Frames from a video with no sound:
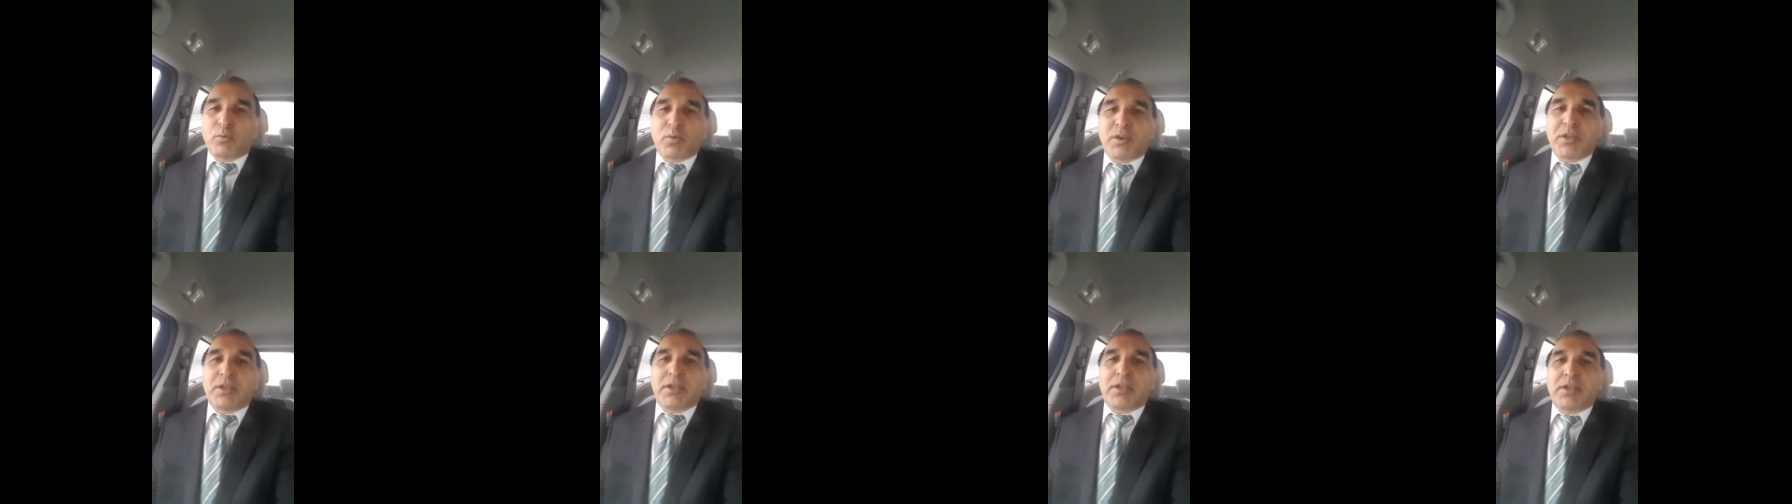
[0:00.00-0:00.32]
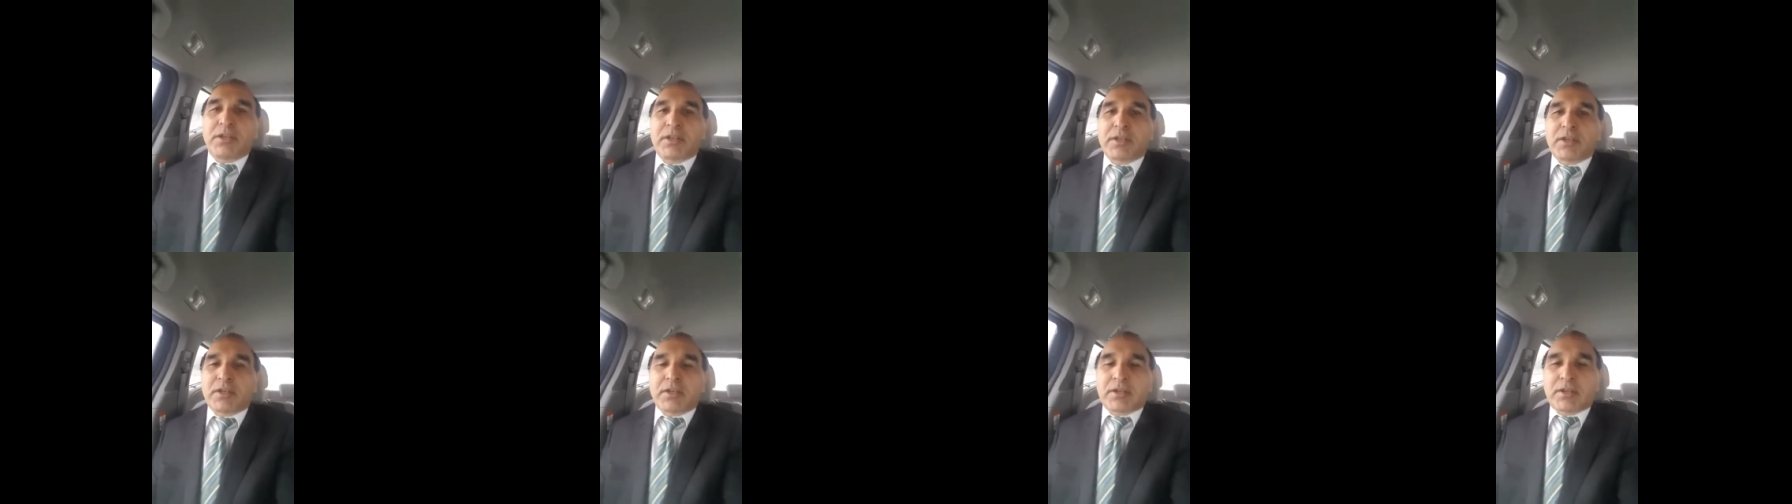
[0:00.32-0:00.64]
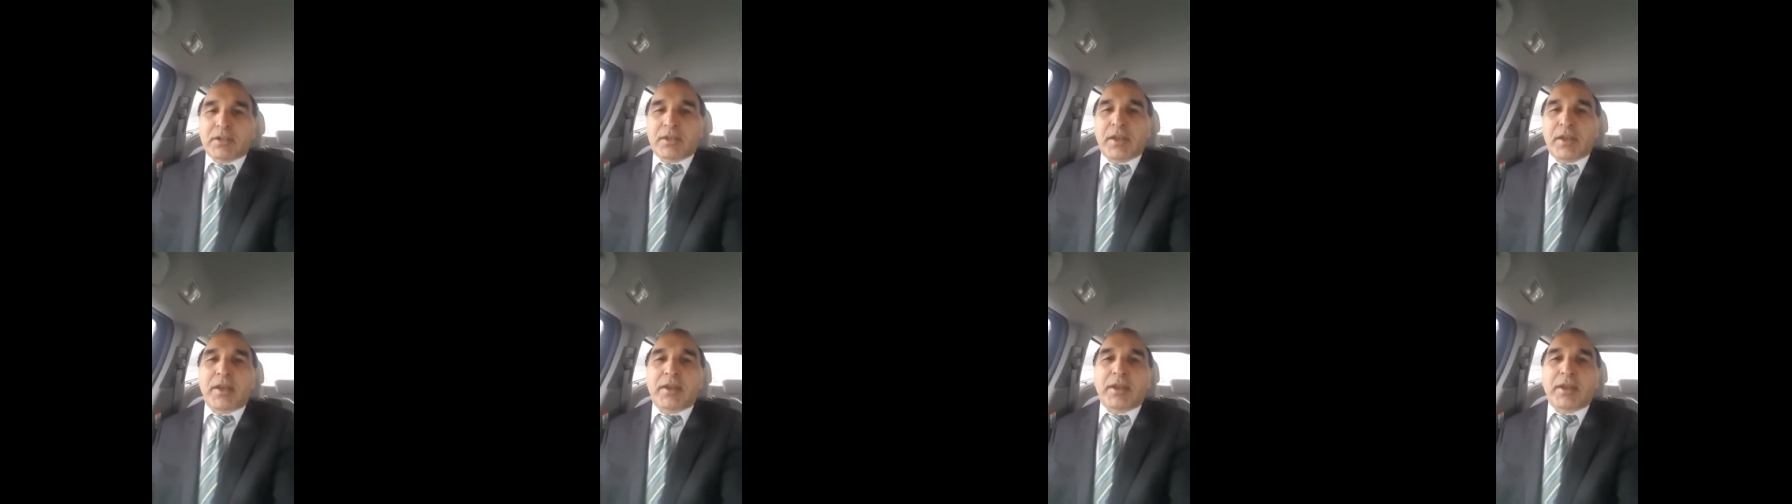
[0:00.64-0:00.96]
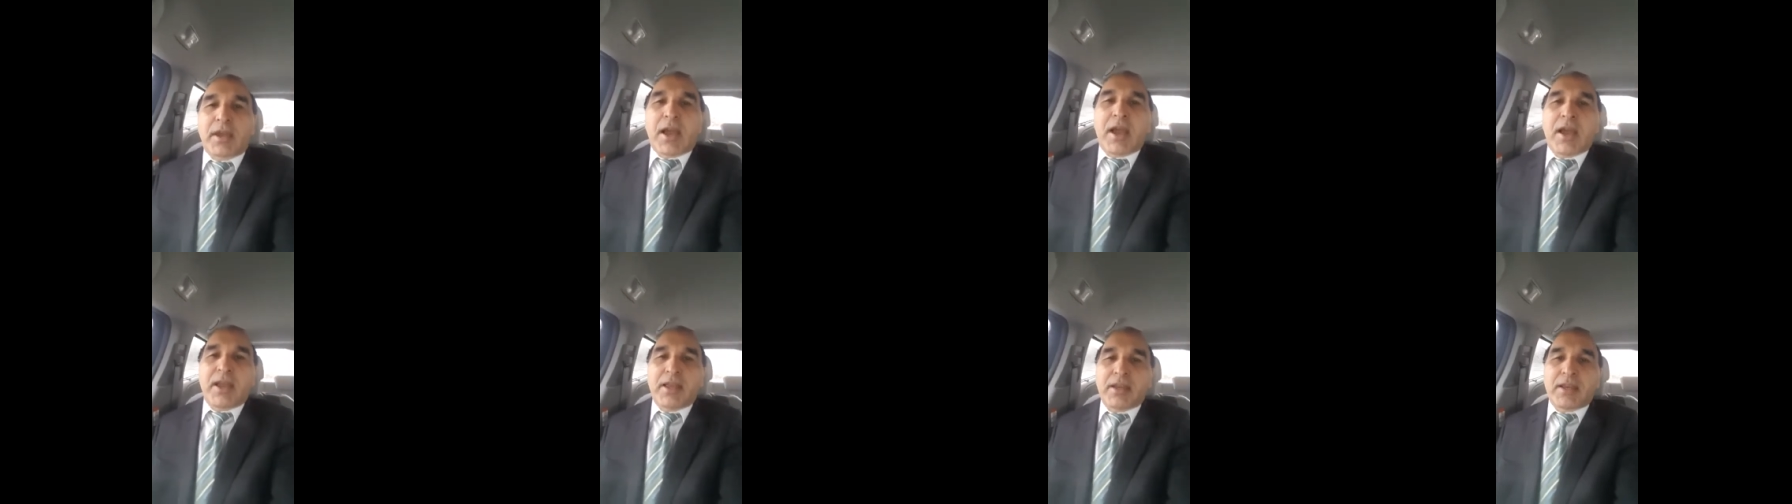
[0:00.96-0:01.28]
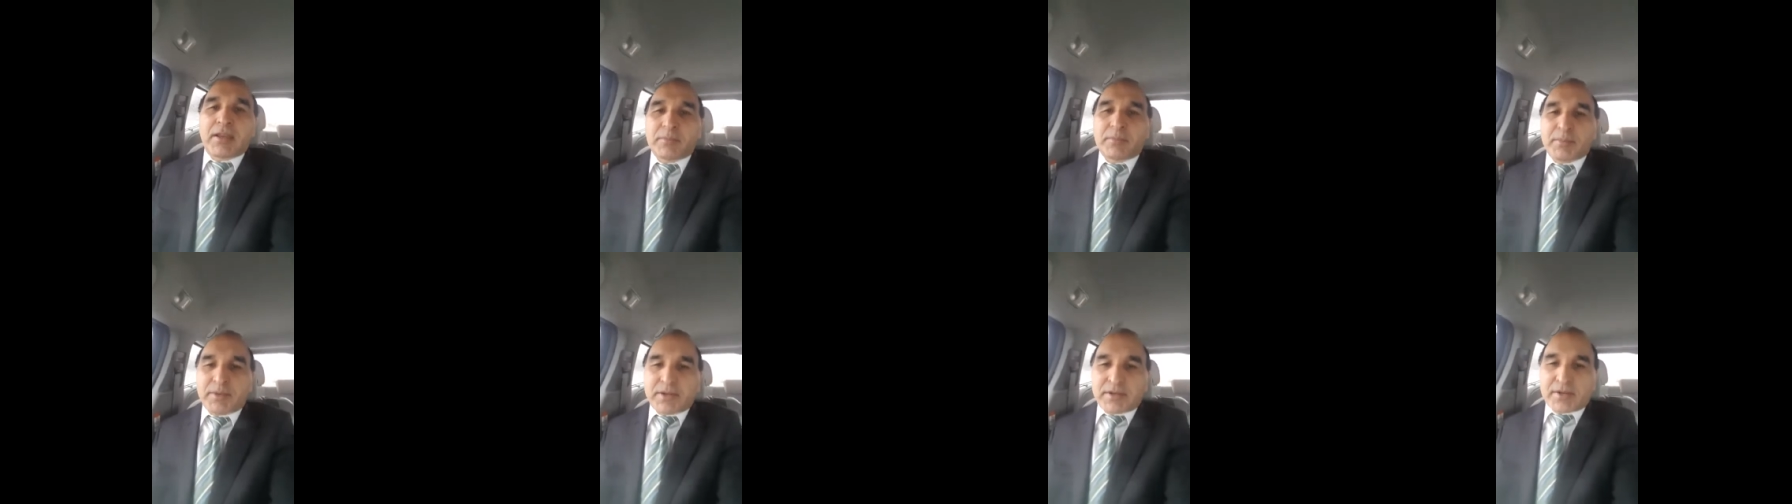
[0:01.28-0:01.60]
week, and
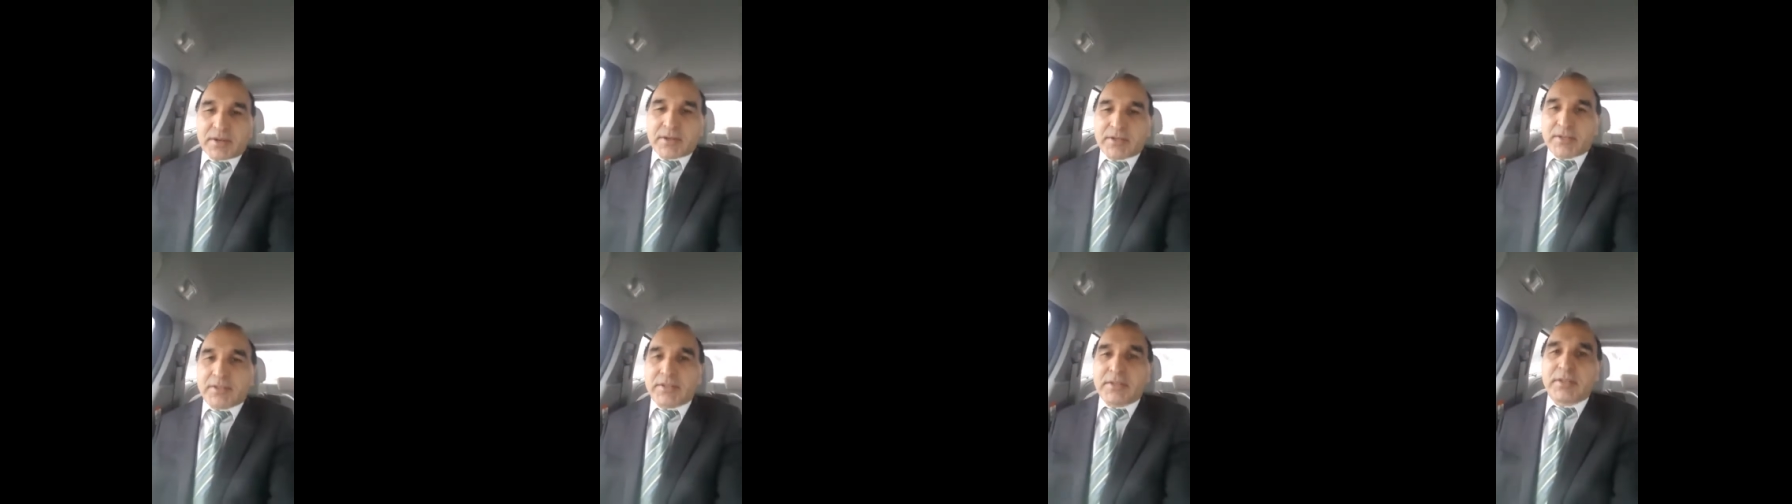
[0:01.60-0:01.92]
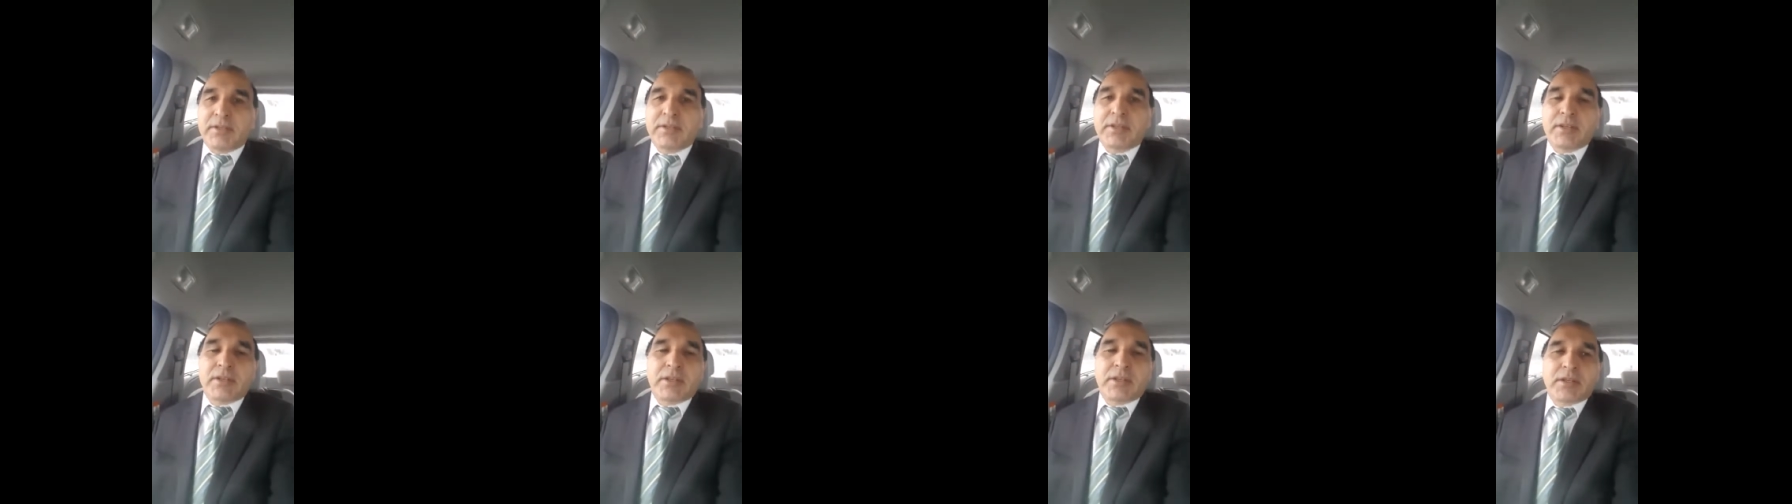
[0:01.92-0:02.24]
I'll be ready